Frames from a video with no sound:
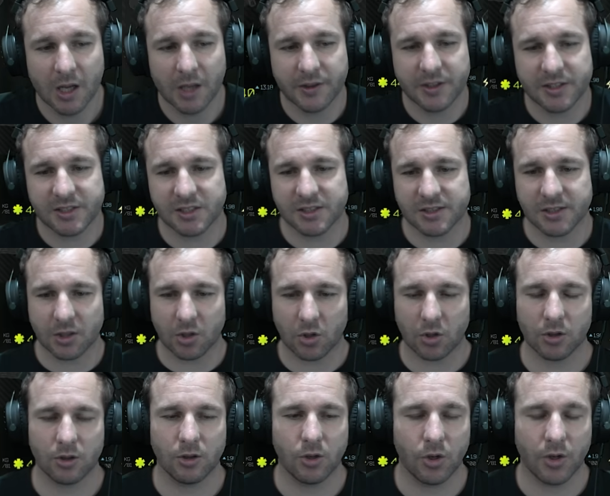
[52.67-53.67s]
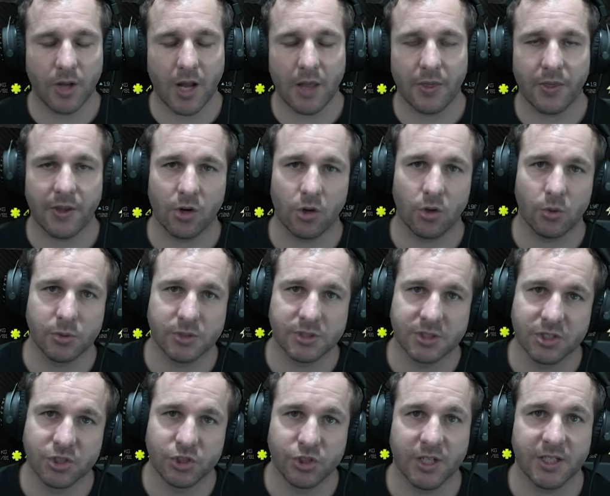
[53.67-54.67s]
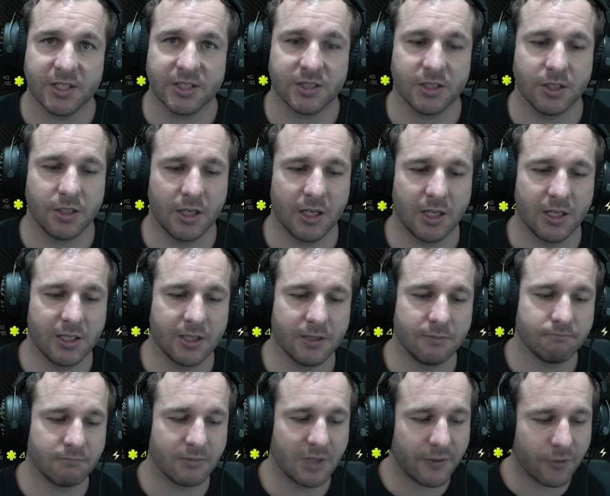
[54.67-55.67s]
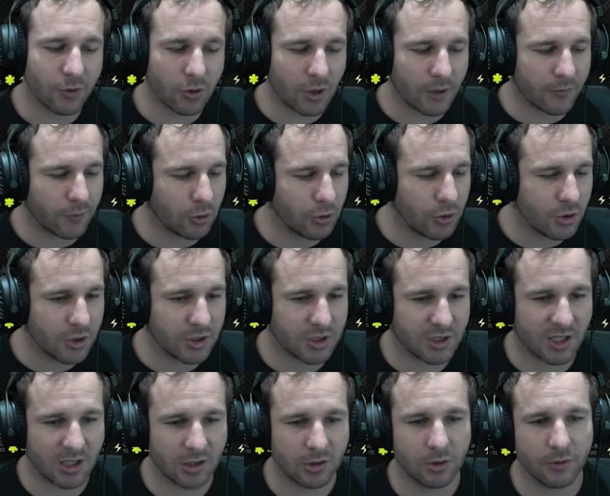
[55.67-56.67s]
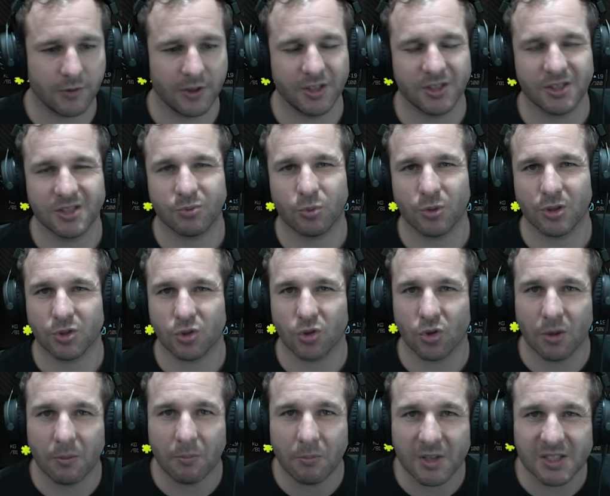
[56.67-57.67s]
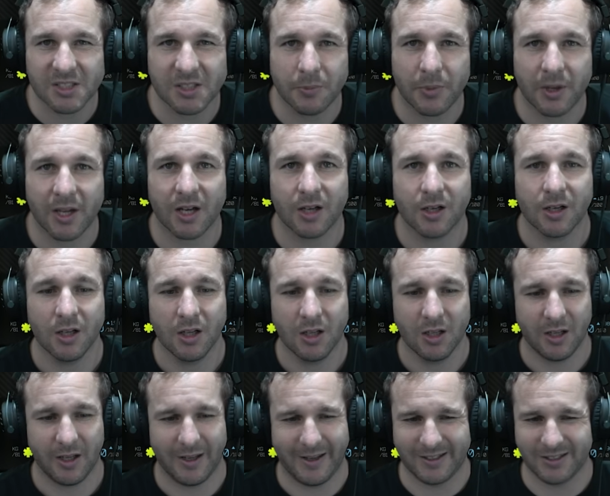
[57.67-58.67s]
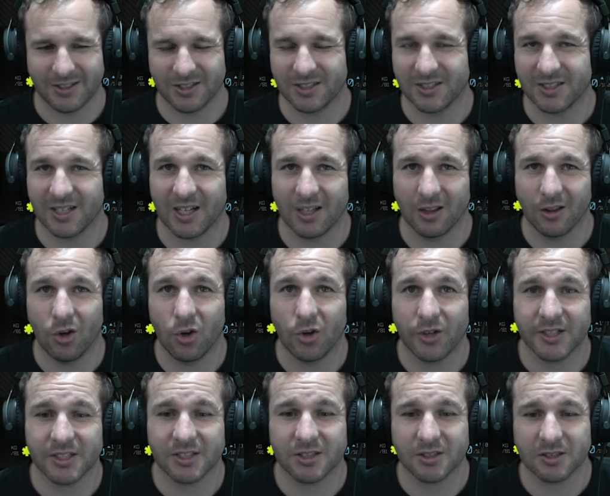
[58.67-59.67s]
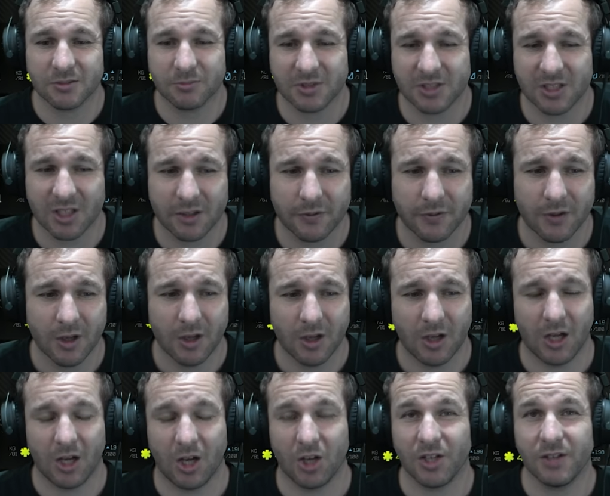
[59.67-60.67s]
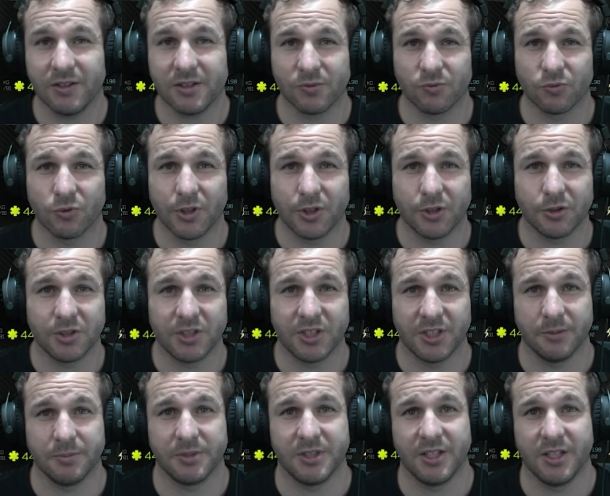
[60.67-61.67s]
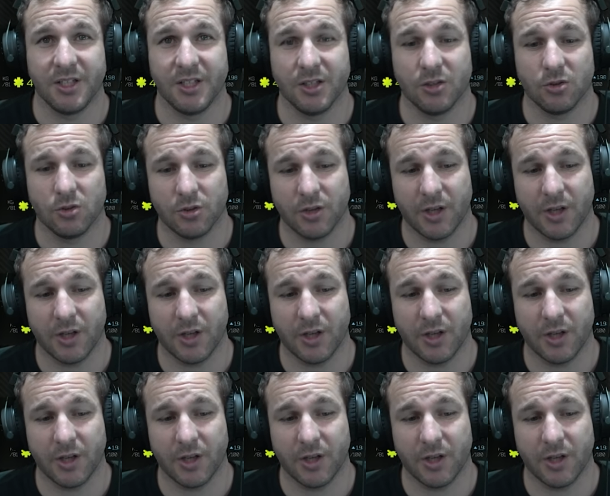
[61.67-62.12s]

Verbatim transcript: This is the kind of loadout that I would suggest that if you're new to Tarkov and you just want to try and mess about and just start learning some stuff, I'll give you some really good tips here on